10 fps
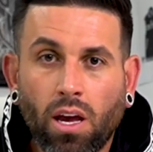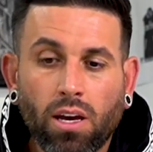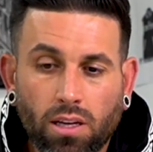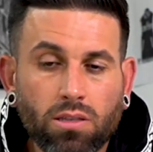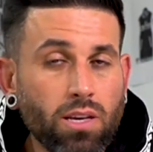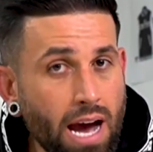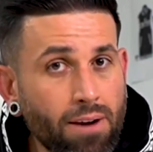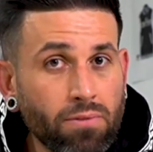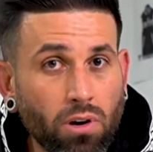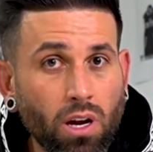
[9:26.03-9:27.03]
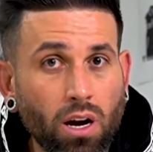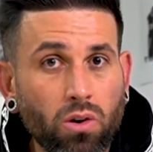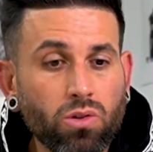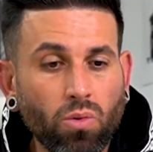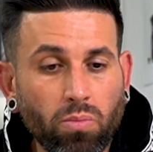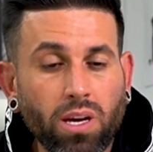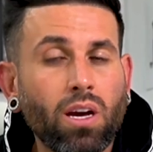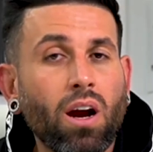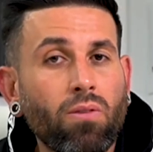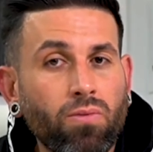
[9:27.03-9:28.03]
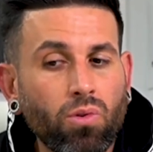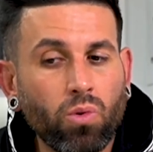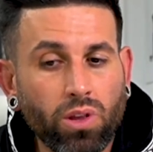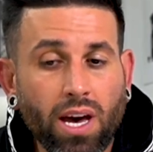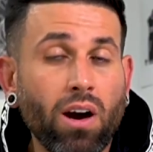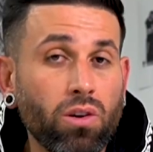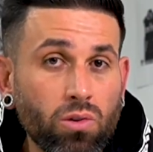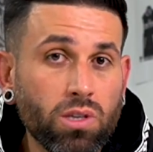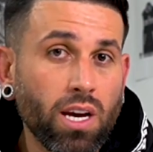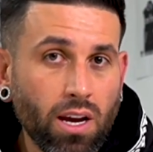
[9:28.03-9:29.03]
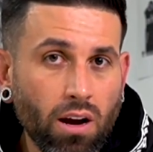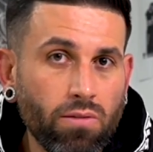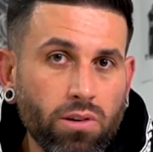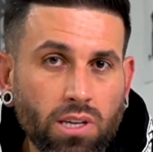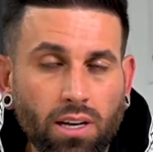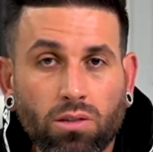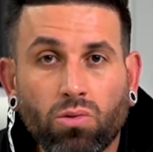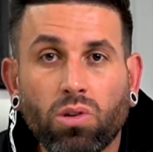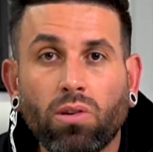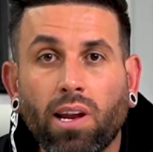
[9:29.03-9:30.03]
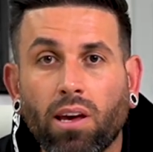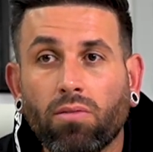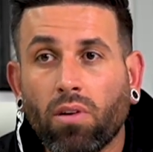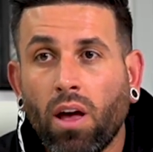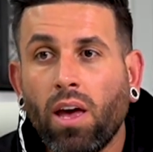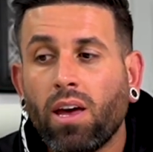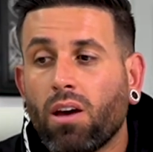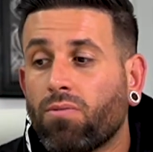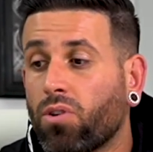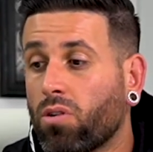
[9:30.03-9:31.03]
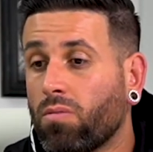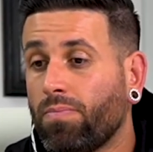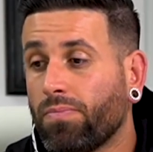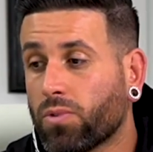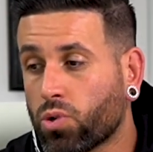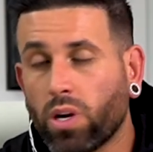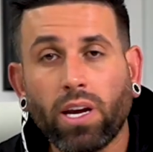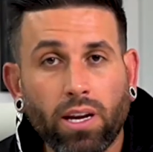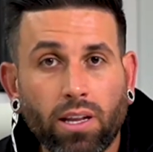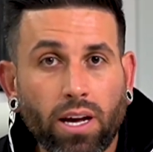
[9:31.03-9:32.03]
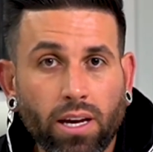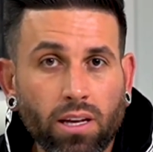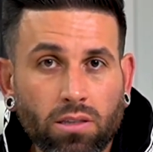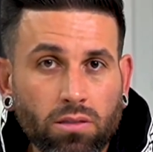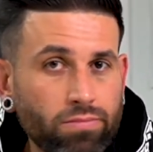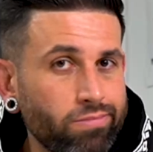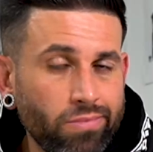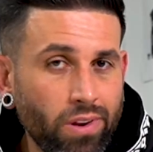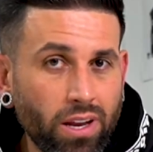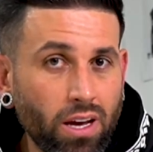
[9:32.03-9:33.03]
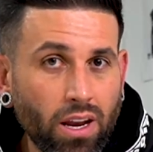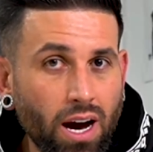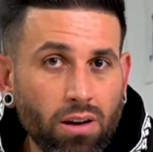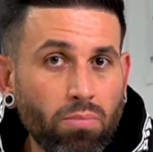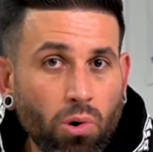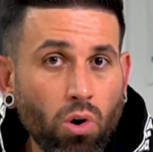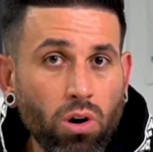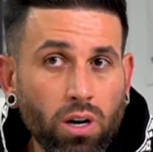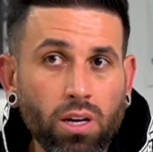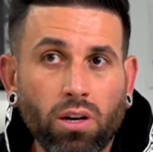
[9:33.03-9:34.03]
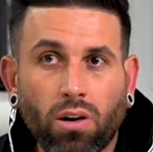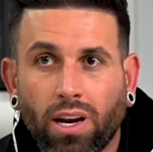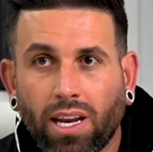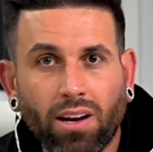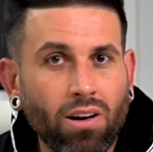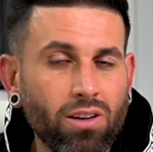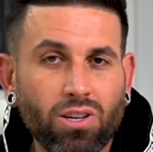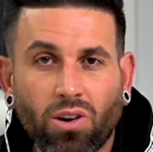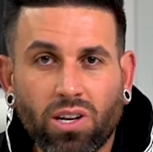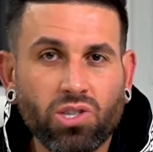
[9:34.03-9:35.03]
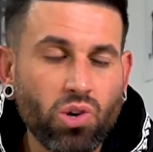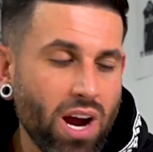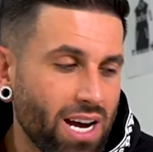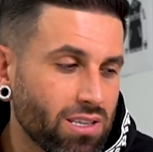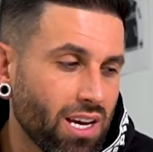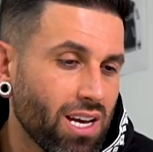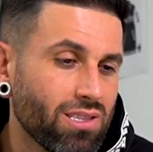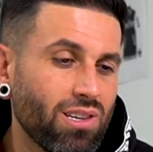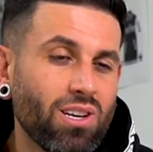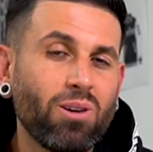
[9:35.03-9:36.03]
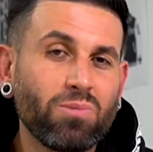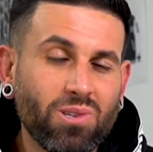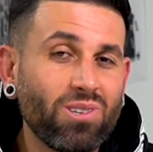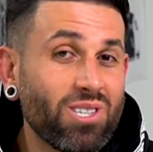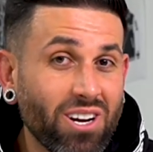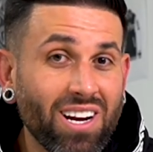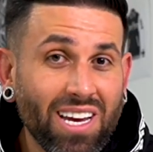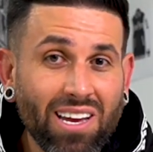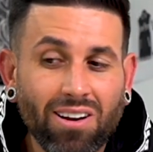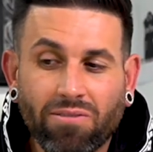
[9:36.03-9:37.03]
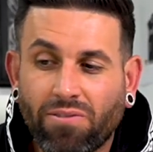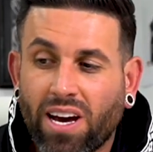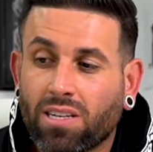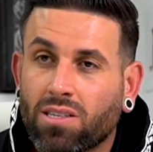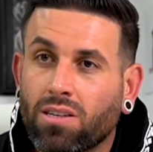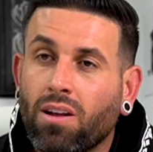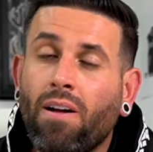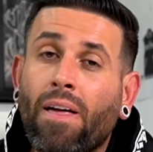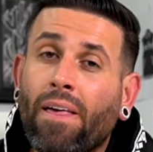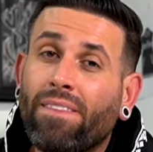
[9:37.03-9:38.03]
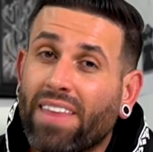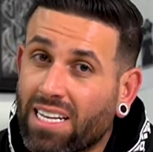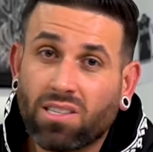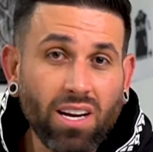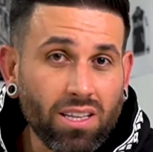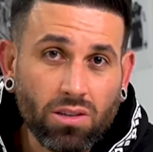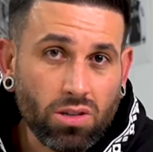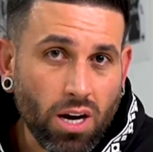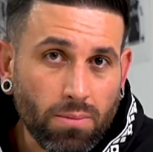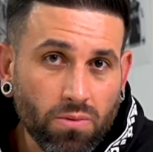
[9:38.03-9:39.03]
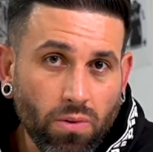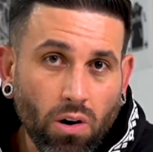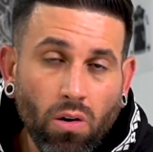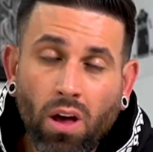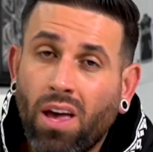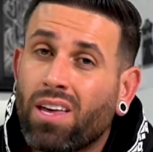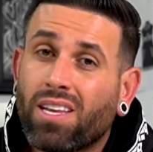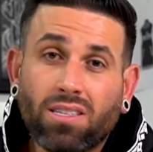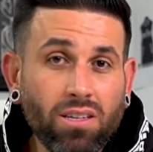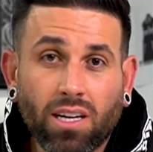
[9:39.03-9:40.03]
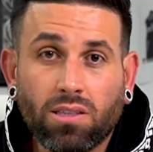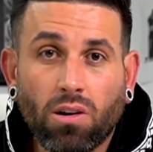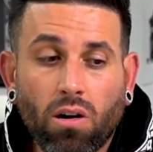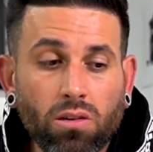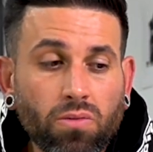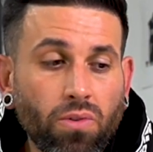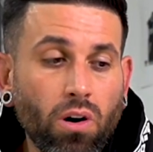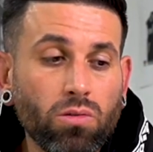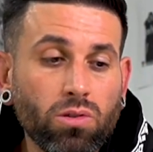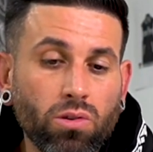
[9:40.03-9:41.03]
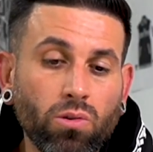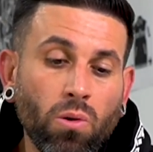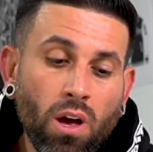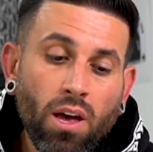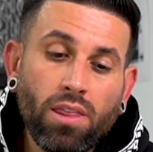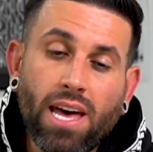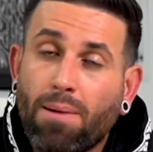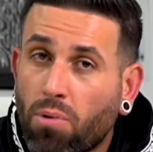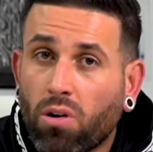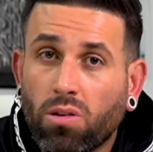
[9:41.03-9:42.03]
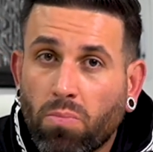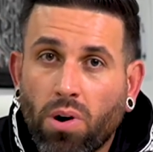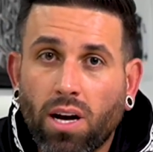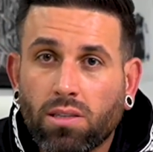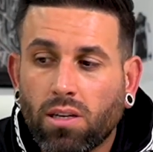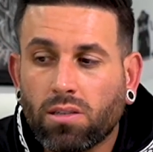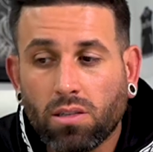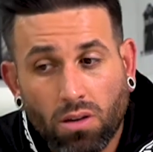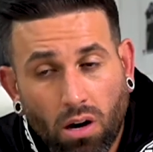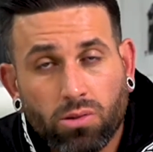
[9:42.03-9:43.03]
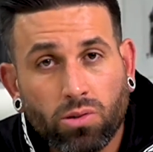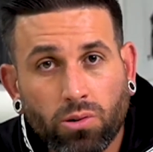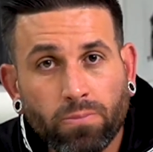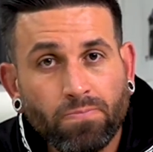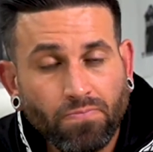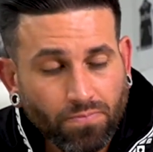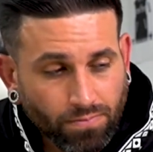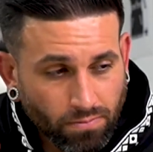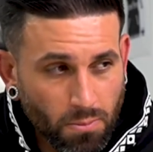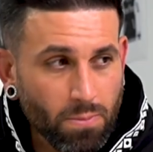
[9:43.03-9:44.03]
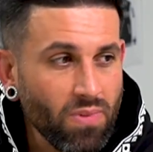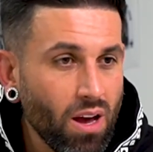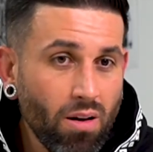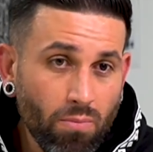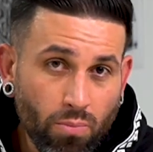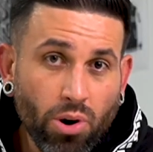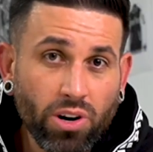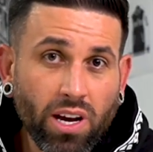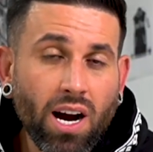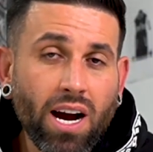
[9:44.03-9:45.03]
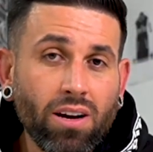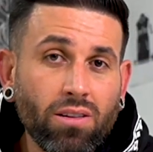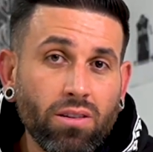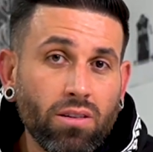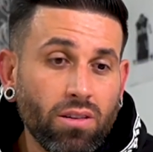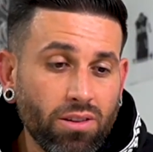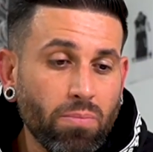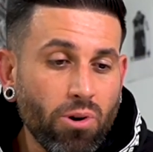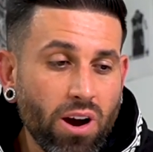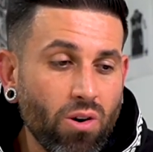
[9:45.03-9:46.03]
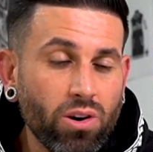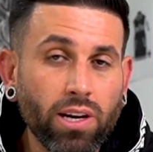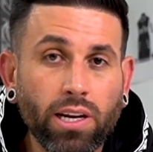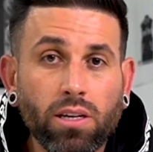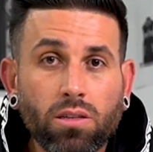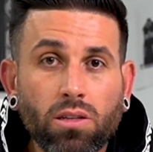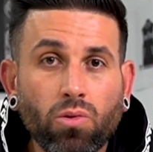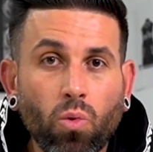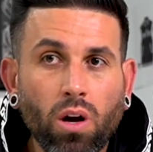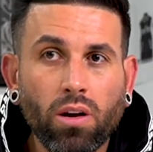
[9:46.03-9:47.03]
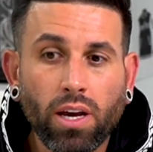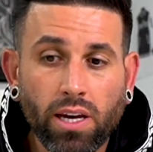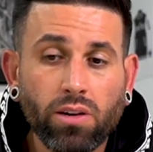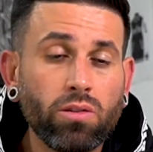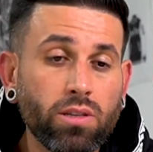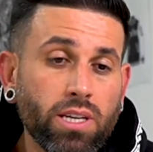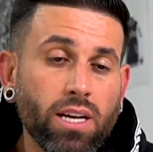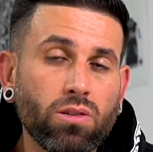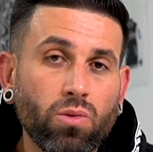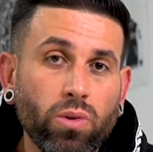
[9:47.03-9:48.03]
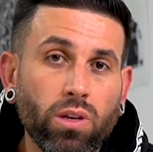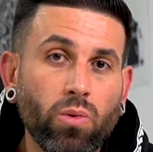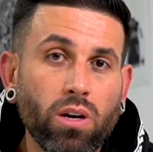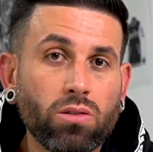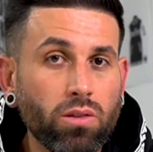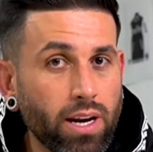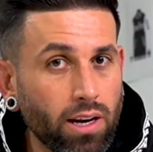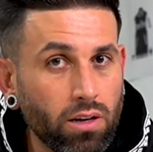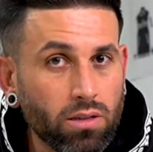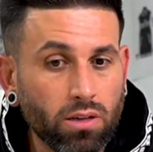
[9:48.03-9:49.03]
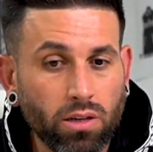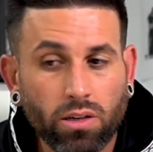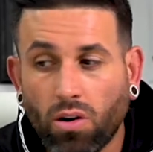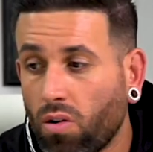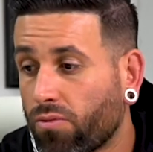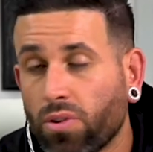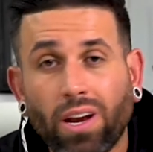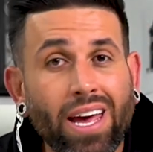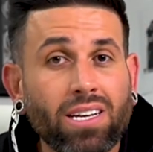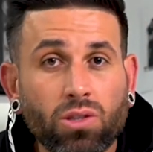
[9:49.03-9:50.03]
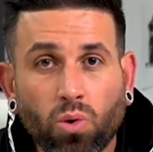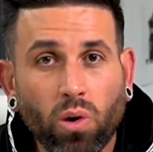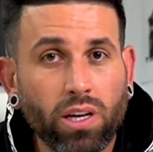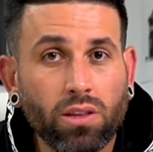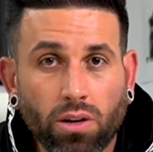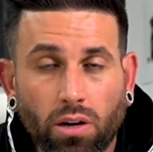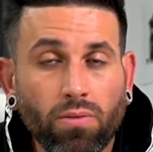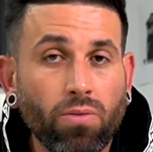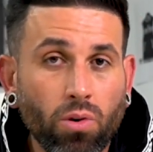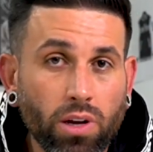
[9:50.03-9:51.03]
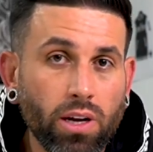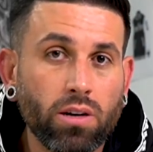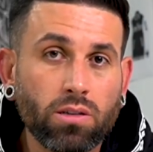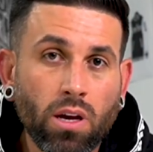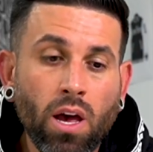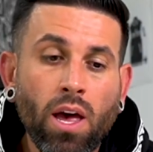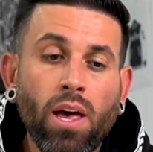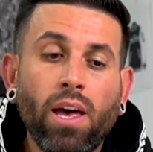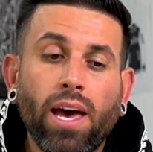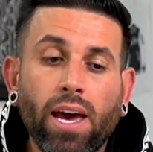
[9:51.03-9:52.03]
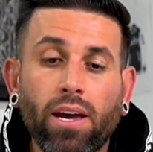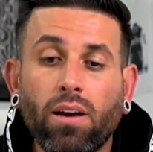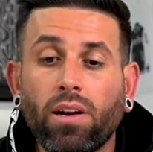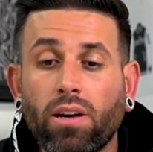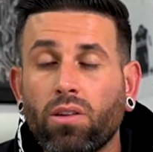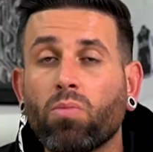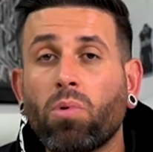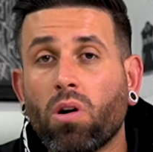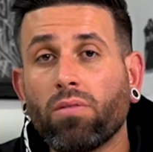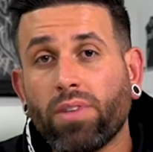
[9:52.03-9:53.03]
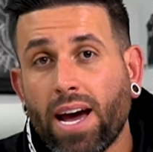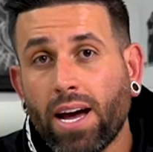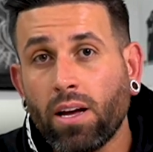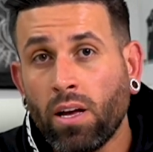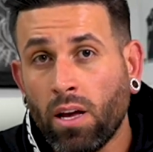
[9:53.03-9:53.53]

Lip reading: It's the aftercare. So be careful with how you take care of your tattoo when you leave. If you're treating it like it's not important and you're leaning on dirty trash cans and dumpsters, you're going to get an infection. That's not the shop's fault. That's not the artist's fault. So that part of the process is also pretty high on the priority list. You want to heal the tattoo really well so that it looks good for the next 20, 30, 40 years. And another part of that,